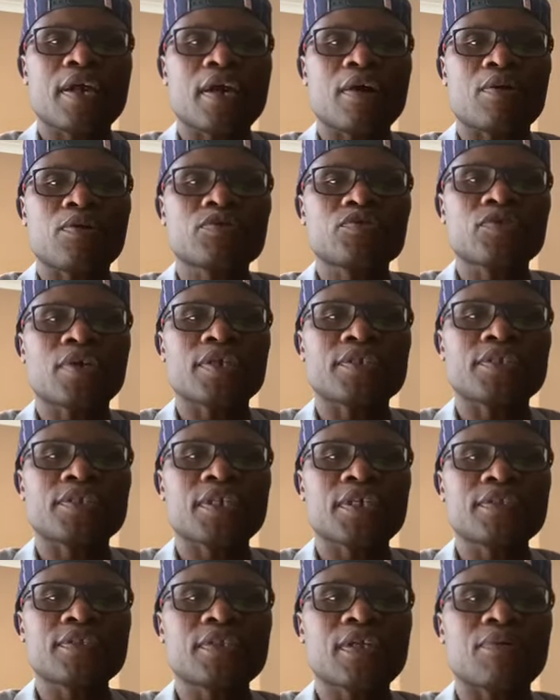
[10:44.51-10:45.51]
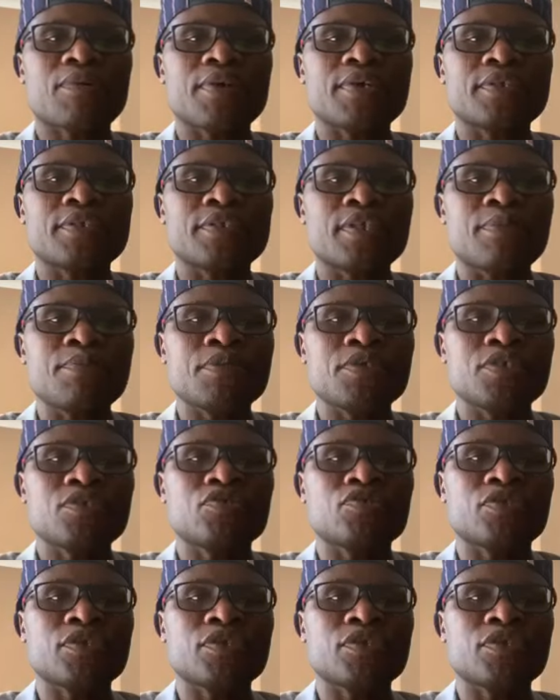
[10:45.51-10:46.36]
uh, also adjust our indemnity